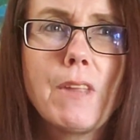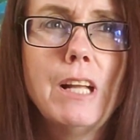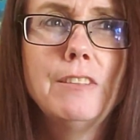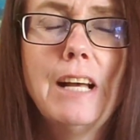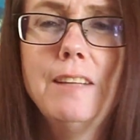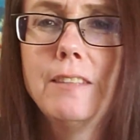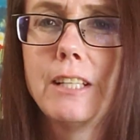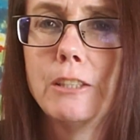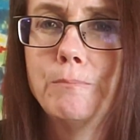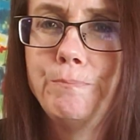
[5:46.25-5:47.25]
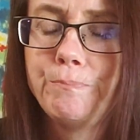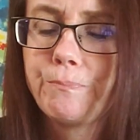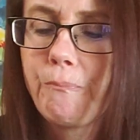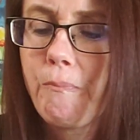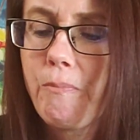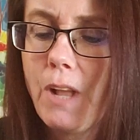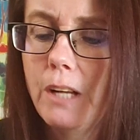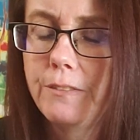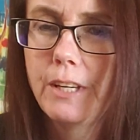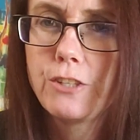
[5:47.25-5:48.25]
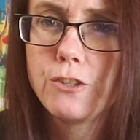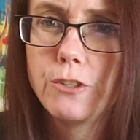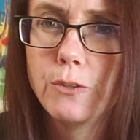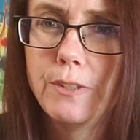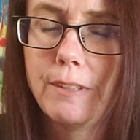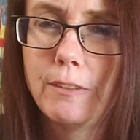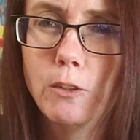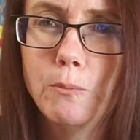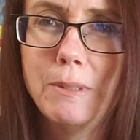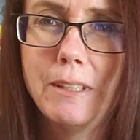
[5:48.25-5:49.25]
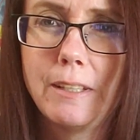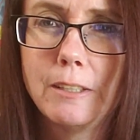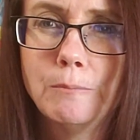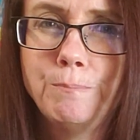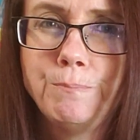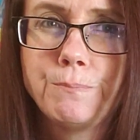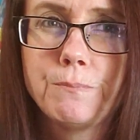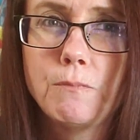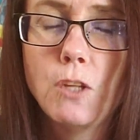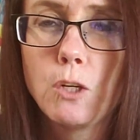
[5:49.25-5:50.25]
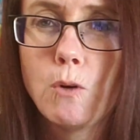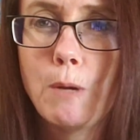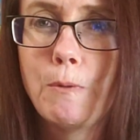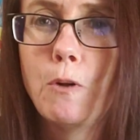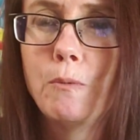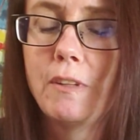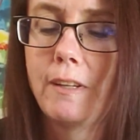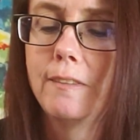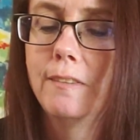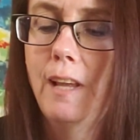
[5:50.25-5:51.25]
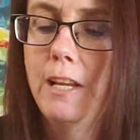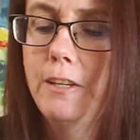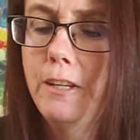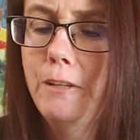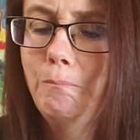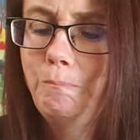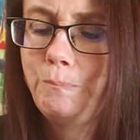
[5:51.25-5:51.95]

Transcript: It has like a texture to it that's a little bit like, not quite, but almost like sand in it.